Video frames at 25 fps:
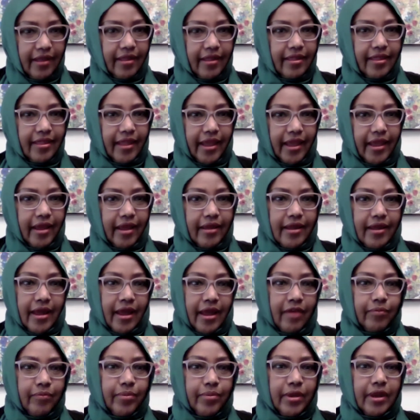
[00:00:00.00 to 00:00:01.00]
We
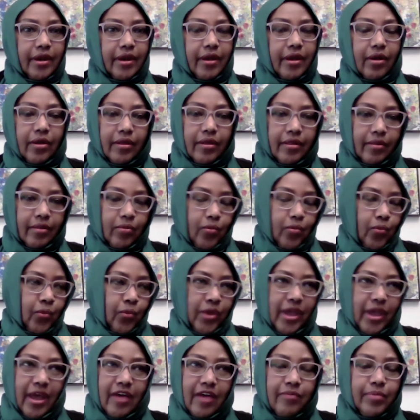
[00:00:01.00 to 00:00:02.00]
have
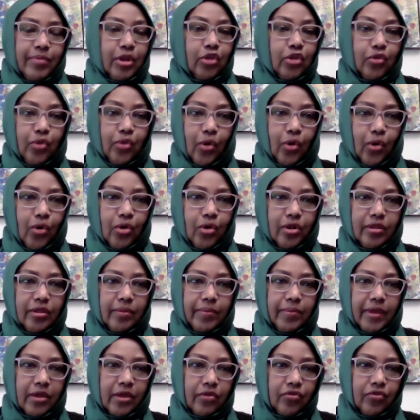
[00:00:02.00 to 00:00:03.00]
been told
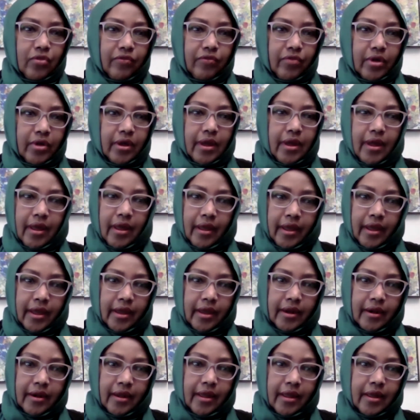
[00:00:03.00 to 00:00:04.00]
because of a
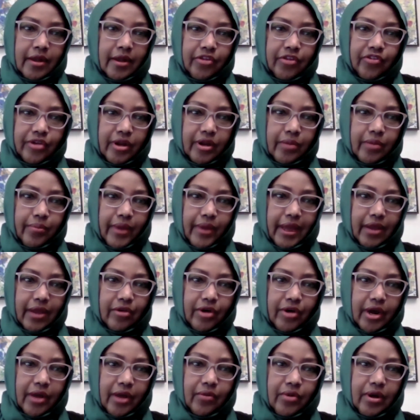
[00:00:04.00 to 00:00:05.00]
cultural
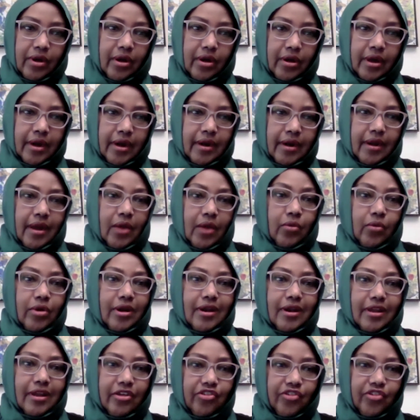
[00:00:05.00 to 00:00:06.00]
background on our
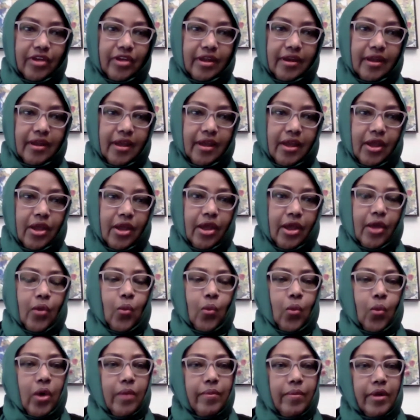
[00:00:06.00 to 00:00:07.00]
religion,
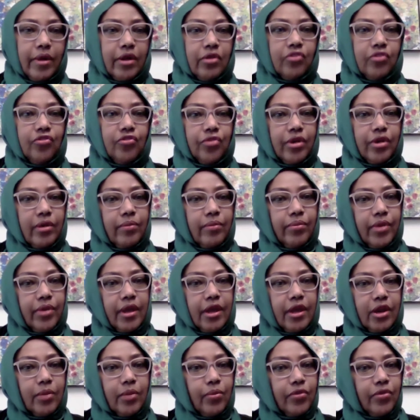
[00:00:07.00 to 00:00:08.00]
women shouldn't be
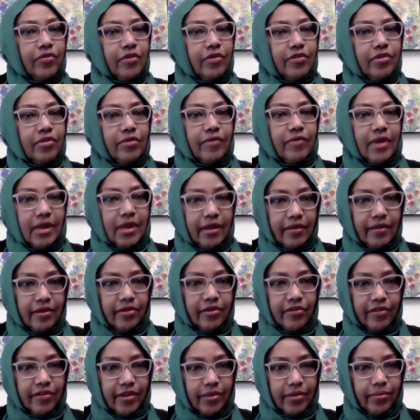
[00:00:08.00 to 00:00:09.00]
in a position of
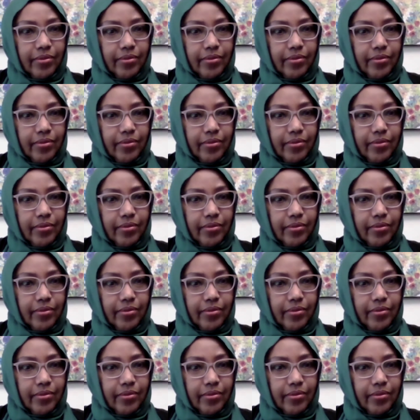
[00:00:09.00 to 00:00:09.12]
leadership.